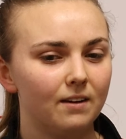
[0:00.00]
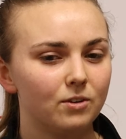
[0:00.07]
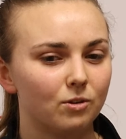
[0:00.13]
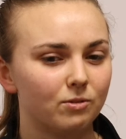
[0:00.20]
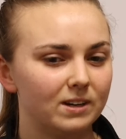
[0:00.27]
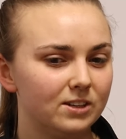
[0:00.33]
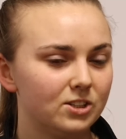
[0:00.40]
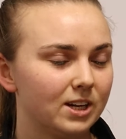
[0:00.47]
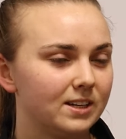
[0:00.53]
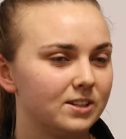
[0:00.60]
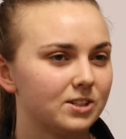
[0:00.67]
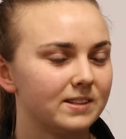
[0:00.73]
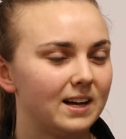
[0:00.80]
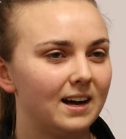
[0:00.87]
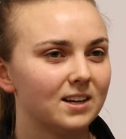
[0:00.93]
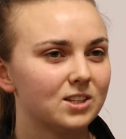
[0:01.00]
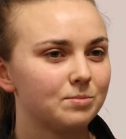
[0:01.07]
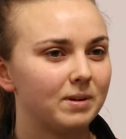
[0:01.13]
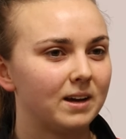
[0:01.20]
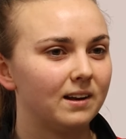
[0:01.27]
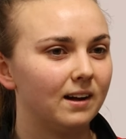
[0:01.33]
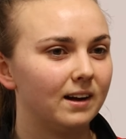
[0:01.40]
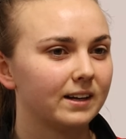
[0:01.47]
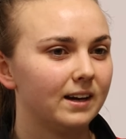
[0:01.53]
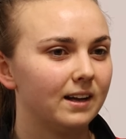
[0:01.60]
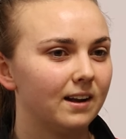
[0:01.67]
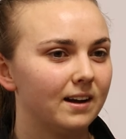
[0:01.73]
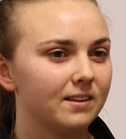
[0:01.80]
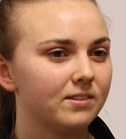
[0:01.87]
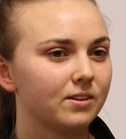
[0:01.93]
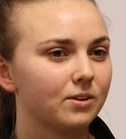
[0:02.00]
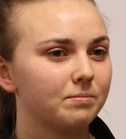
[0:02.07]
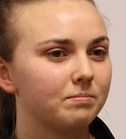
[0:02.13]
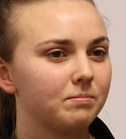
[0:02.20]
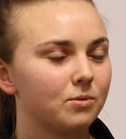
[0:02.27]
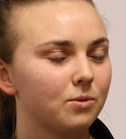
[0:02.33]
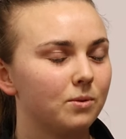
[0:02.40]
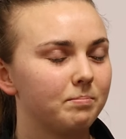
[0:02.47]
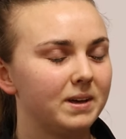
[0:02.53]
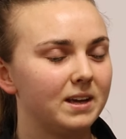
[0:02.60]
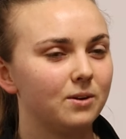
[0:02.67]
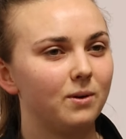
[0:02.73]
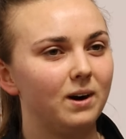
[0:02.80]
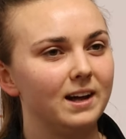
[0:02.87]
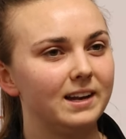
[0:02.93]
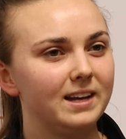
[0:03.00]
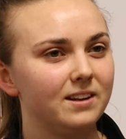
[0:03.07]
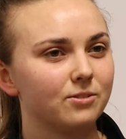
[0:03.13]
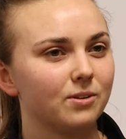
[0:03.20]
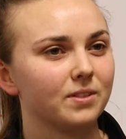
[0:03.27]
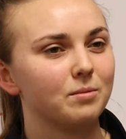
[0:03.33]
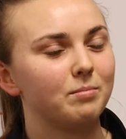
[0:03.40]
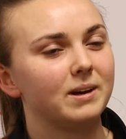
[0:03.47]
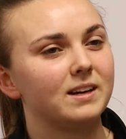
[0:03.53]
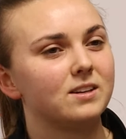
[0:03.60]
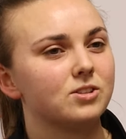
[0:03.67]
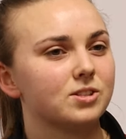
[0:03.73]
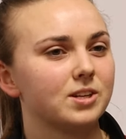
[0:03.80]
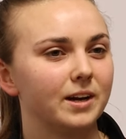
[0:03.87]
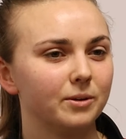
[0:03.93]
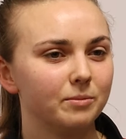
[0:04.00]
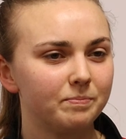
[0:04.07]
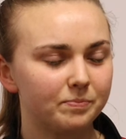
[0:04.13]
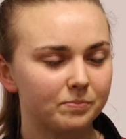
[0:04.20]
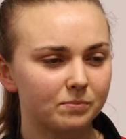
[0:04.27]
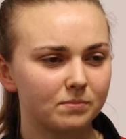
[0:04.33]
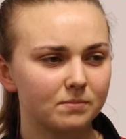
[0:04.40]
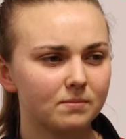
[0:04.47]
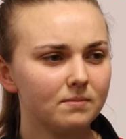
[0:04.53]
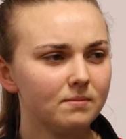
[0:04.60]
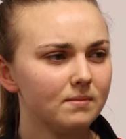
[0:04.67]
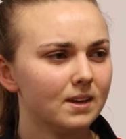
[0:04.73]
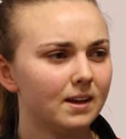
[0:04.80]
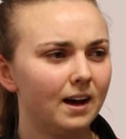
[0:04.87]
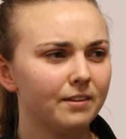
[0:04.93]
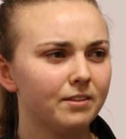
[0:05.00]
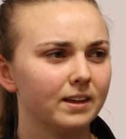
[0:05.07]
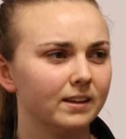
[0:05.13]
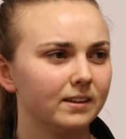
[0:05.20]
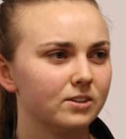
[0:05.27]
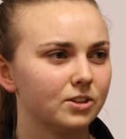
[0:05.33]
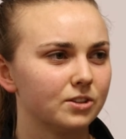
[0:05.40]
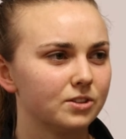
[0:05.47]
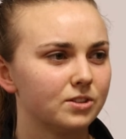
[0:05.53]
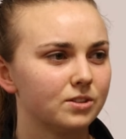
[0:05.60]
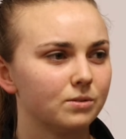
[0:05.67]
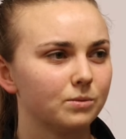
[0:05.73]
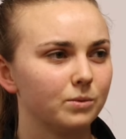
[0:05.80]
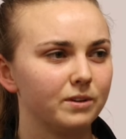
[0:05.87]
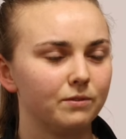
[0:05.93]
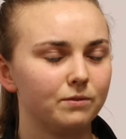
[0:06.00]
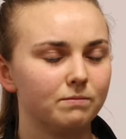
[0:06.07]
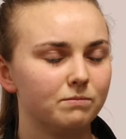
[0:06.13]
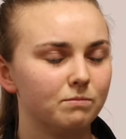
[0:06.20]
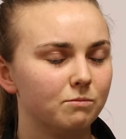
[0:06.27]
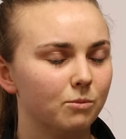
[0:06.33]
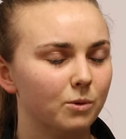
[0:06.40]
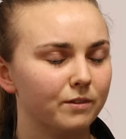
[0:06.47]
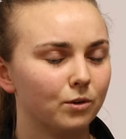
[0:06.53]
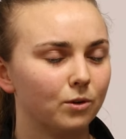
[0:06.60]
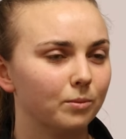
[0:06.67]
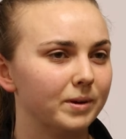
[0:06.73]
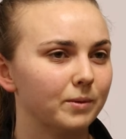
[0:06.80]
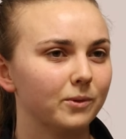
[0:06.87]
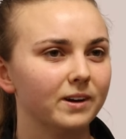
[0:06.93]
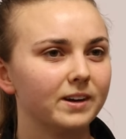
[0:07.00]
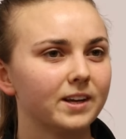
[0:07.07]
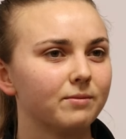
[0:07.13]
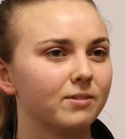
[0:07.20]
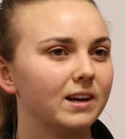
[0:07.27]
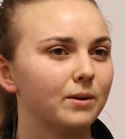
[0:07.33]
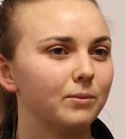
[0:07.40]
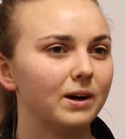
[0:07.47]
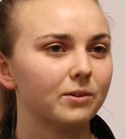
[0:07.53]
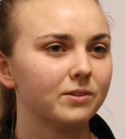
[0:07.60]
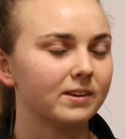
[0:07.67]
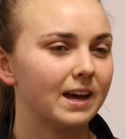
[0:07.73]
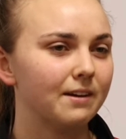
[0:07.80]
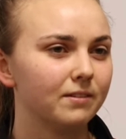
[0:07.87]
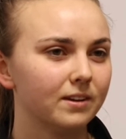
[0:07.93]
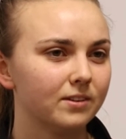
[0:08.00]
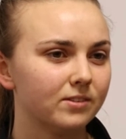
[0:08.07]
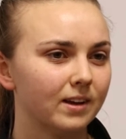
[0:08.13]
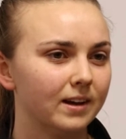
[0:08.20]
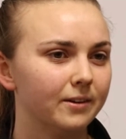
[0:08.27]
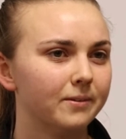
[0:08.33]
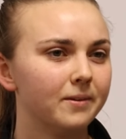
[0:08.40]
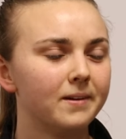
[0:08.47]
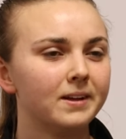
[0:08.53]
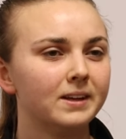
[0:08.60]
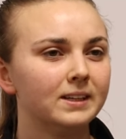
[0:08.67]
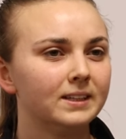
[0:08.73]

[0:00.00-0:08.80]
I've not really changed in that aspect. Like, I like to be quite a leader on the pitch, so I think just we've all been working really well together. So